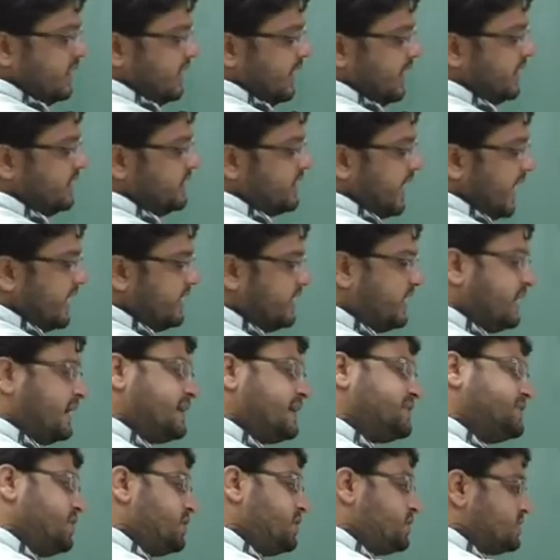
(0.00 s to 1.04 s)
and nitric
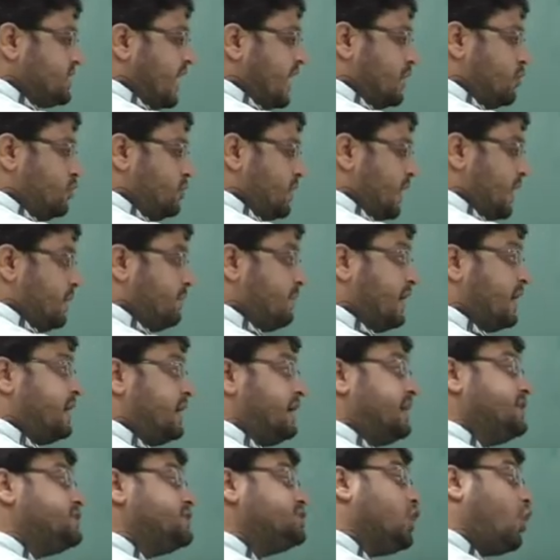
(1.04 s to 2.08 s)
acid is diluted, but
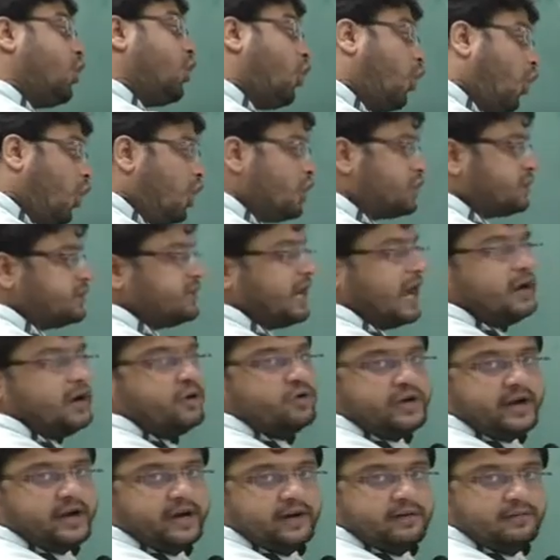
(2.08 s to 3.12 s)
it is a hot
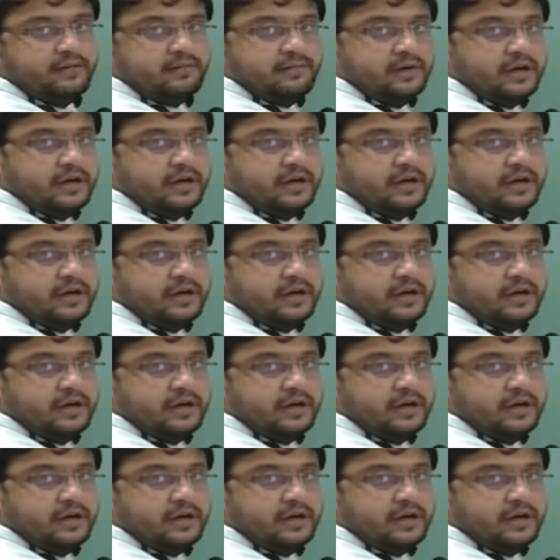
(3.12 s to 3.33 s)
diluted.